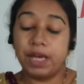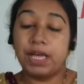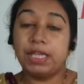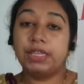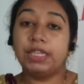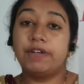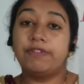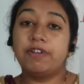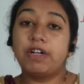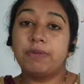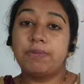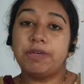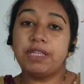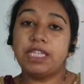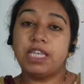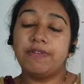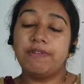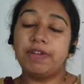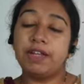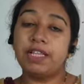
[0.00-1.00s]
The verb is
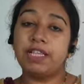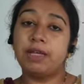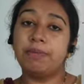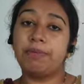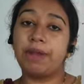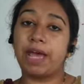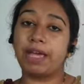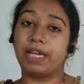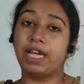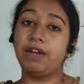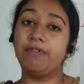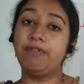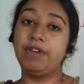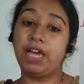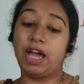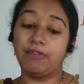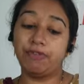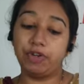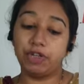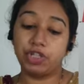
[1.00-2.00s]
given in the bracket, we
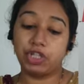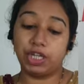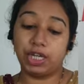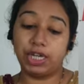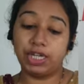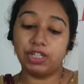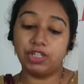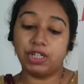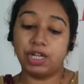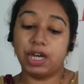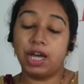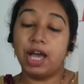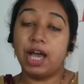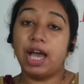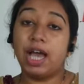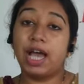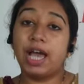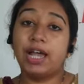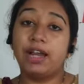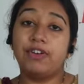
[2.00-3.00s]
have to change
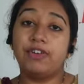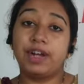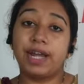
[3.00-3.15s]
and